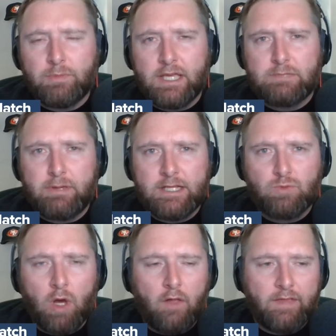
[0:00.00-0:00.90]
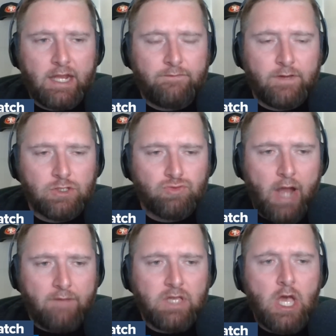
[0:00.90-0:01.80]
from ESPN as well on the NFL
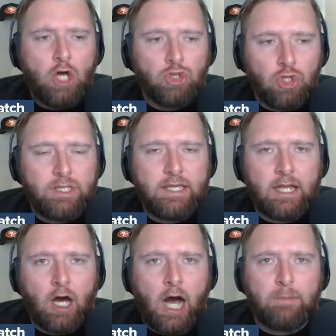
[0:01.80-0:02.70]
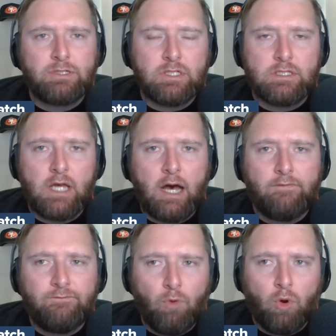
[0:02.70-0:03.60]
draft, looking at options
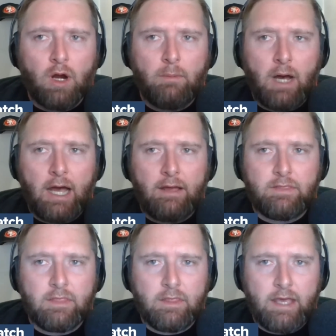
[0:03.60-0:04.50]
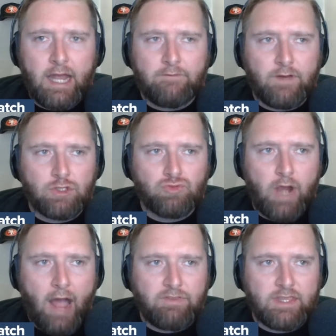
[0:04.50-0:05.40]
for the NFL
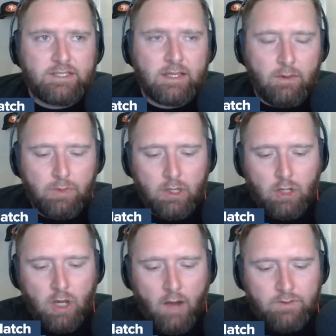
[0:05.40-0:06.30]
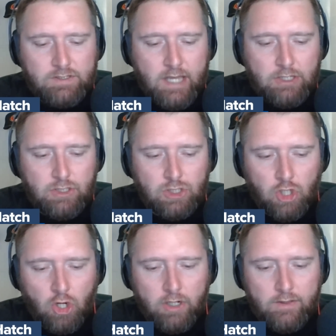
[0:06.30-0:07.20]
draft. And they said the conversation
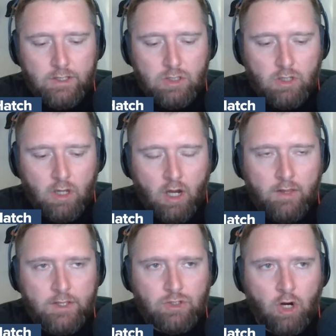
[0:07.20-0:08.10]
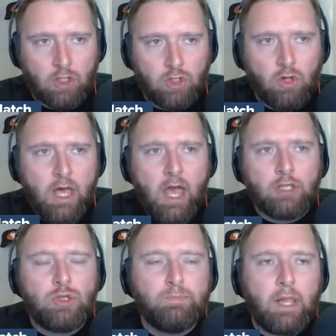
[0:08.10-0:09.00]
turned in this article
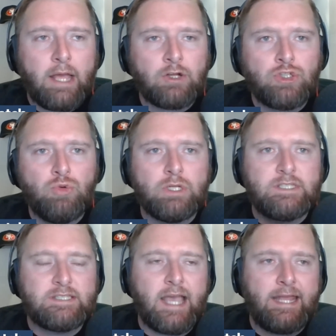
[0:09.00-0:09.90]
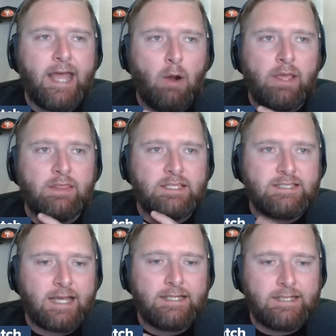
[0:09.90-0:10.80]
to players who could stand out in the
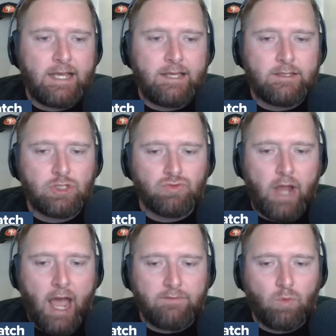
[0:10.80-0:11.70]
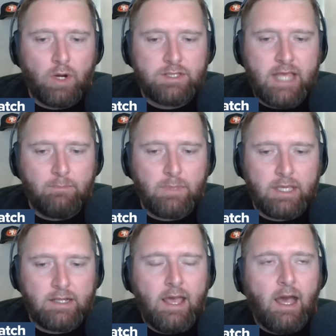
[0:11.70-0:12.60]
second day of the draft. And what does that
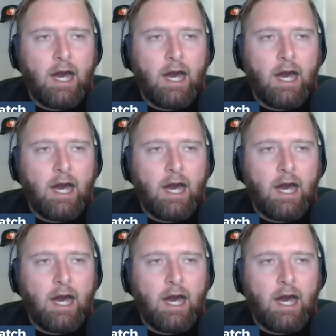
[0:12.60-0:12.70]
mean